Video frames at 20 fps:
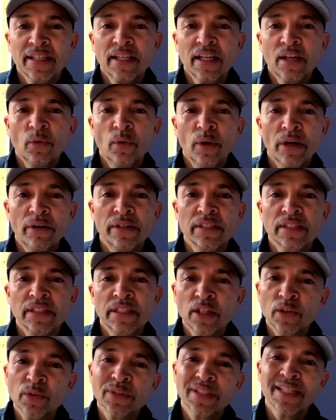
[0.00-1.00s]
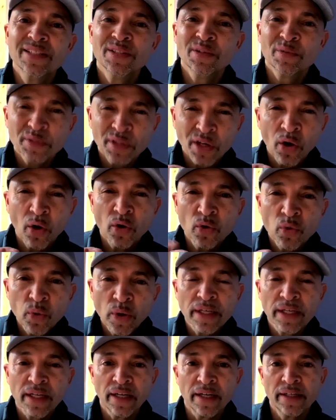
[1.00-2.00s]
whereas in the old days it was a lot
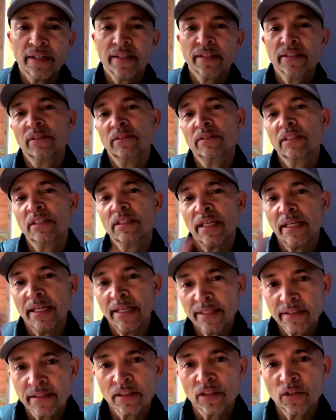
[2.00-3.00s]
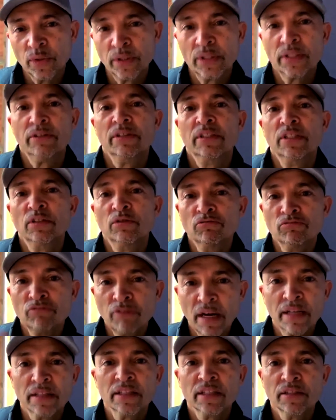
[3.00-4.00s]
quicker, and that's not to say it isn't quicker, it's still
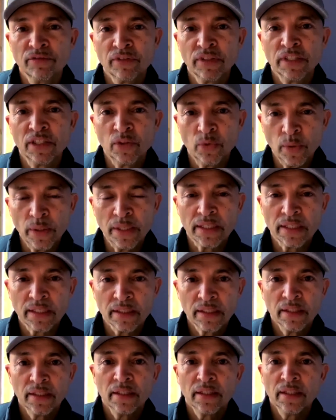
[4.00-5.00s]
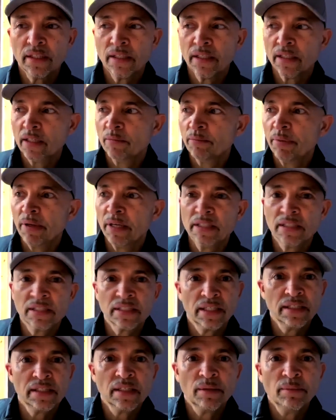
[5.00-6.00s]
relatively quick compared to
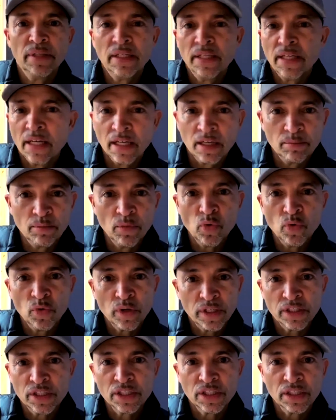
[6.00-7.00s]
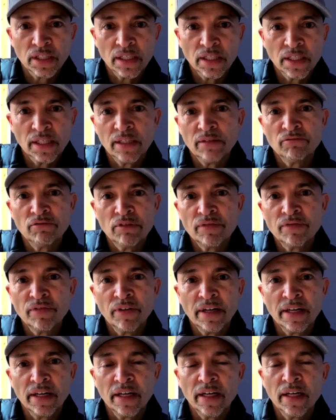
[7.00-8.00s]
say somebody getting a mortgage and
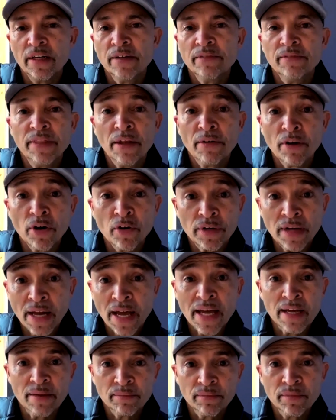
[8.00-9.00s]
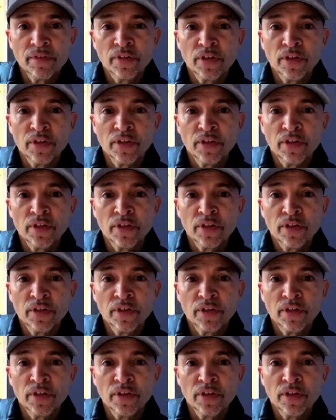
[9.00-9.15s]
refinancing in their own name.